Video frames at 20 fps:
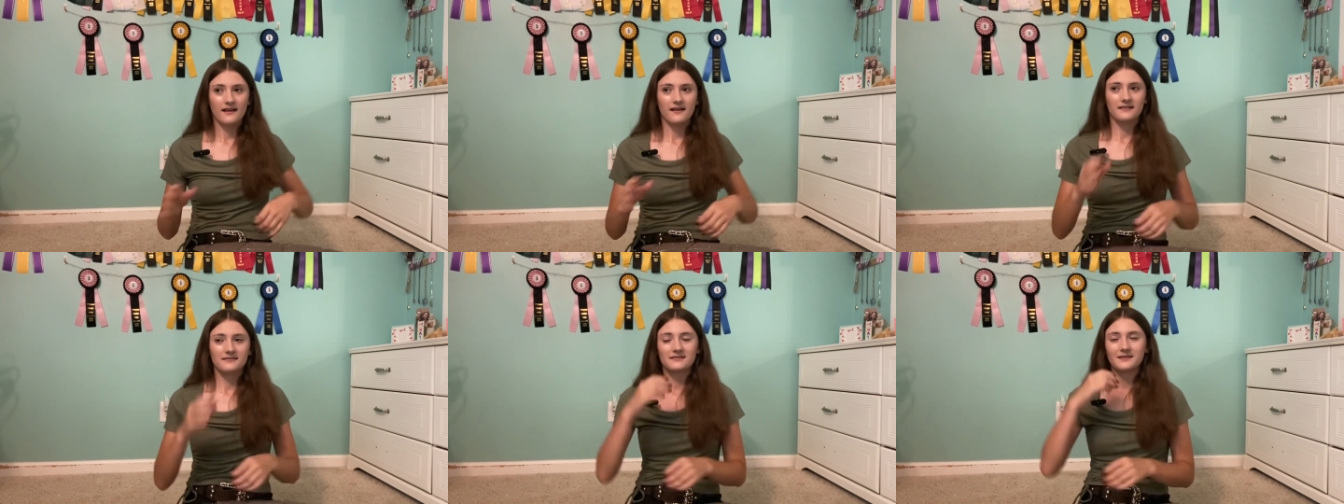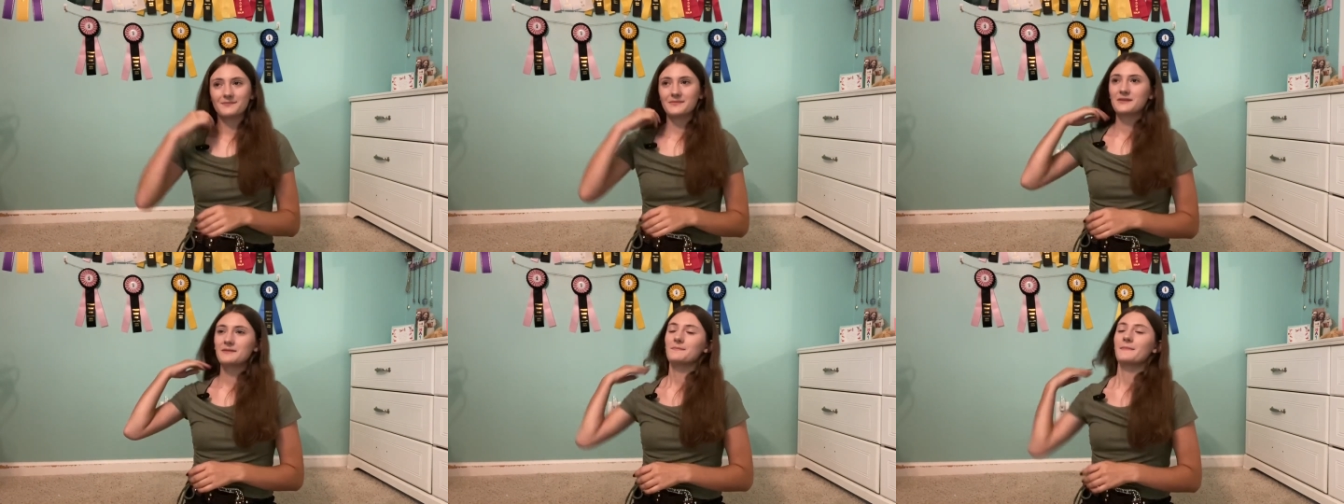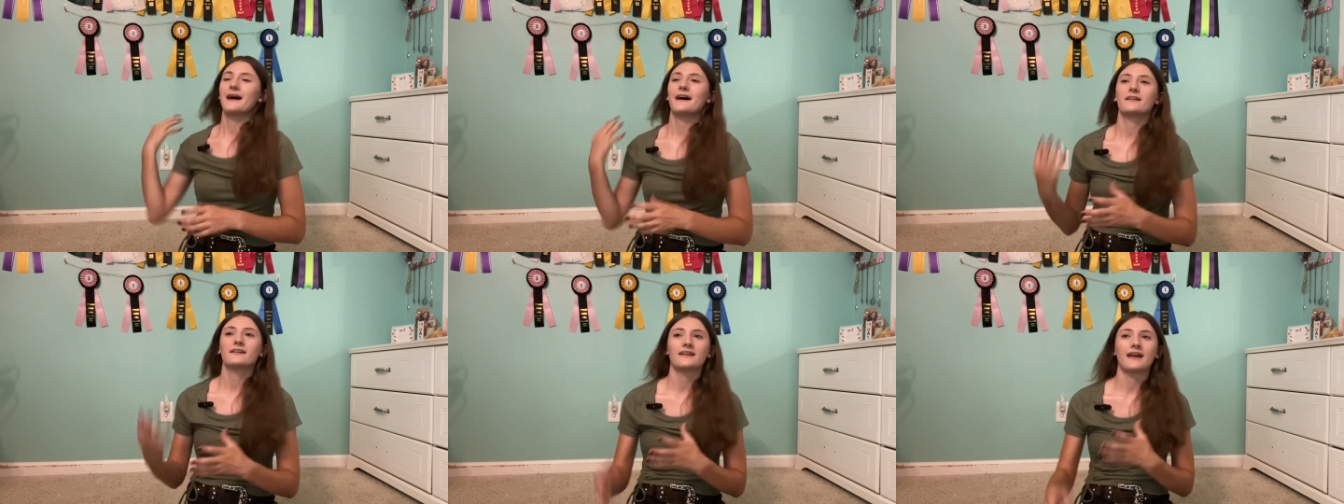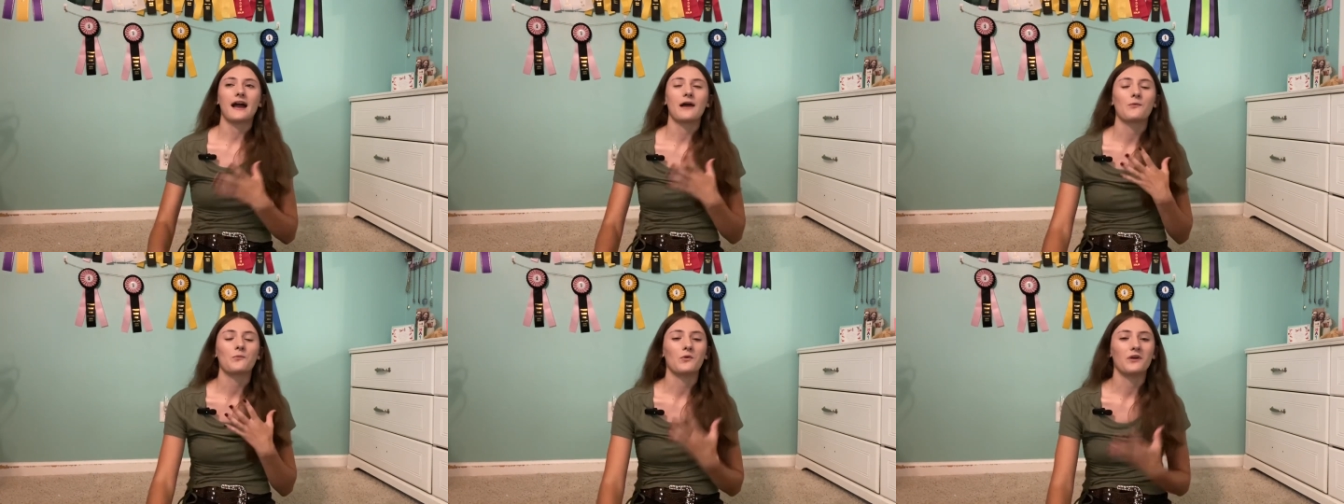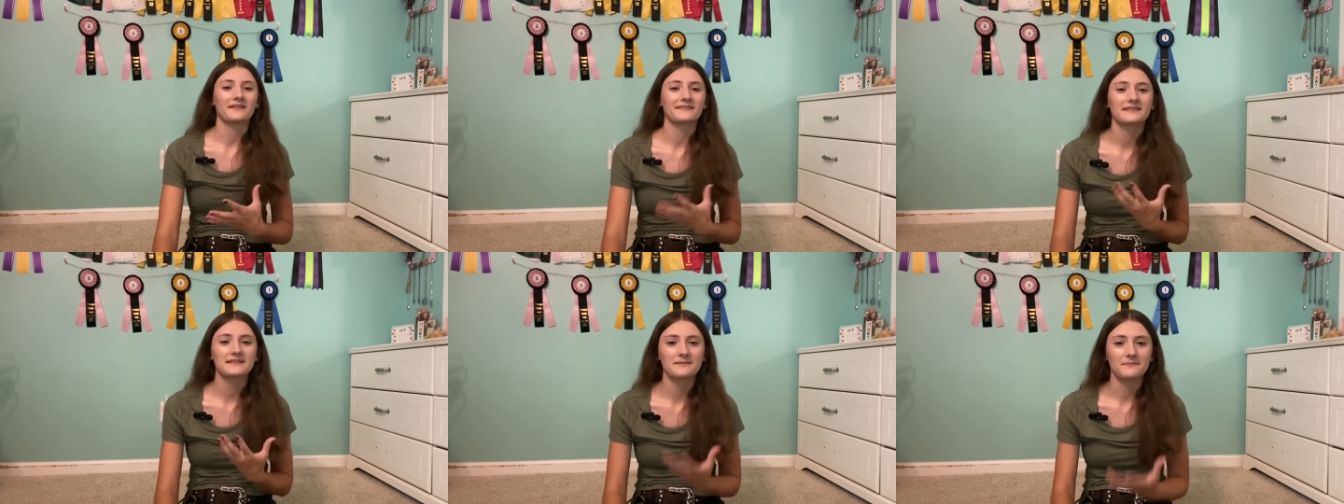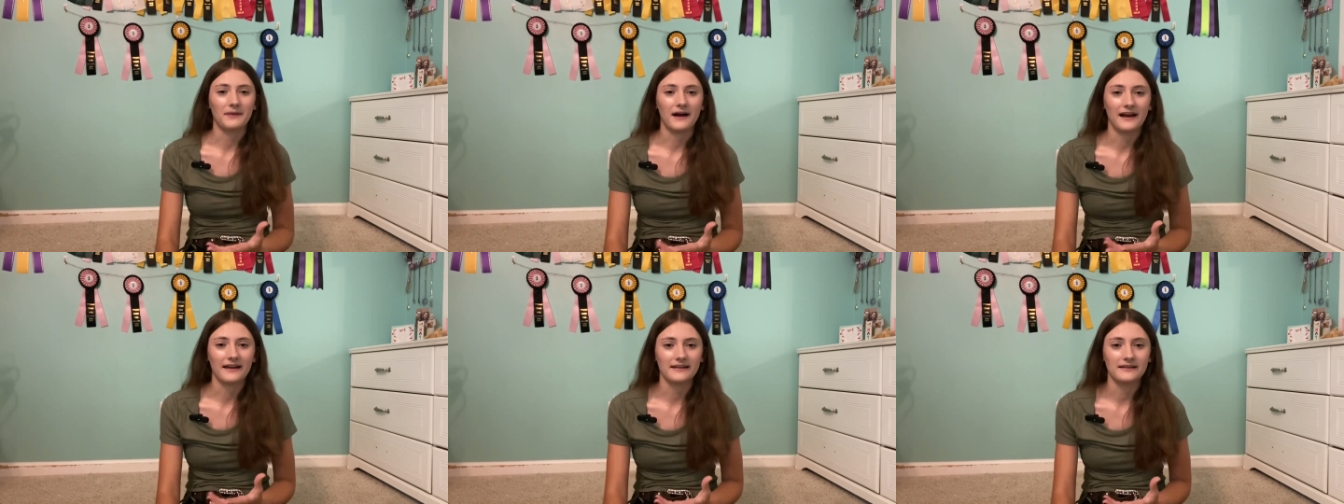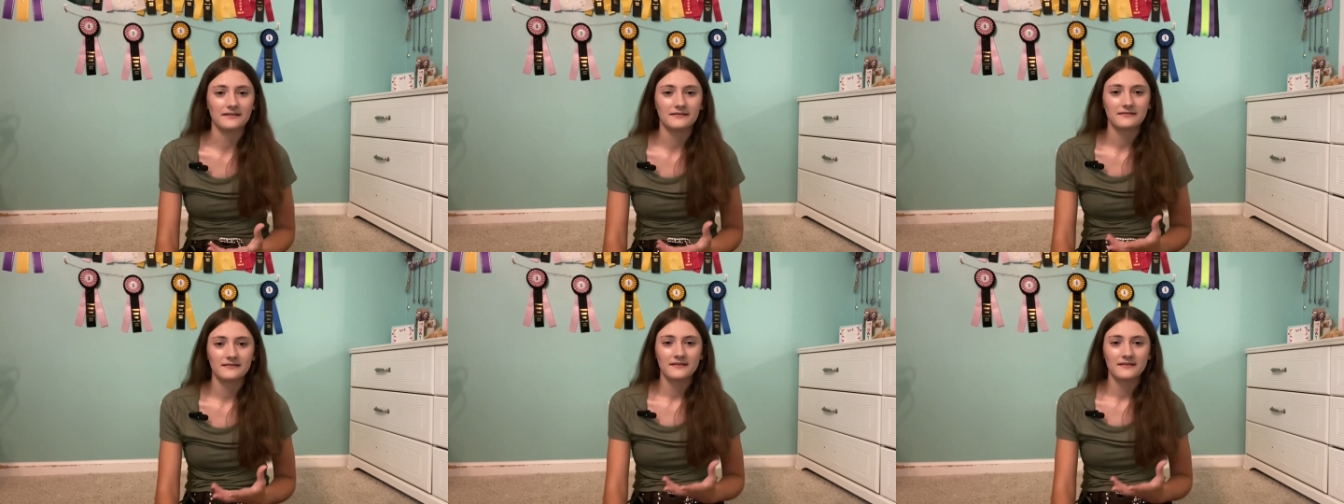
Something about it, I wanted to buy it,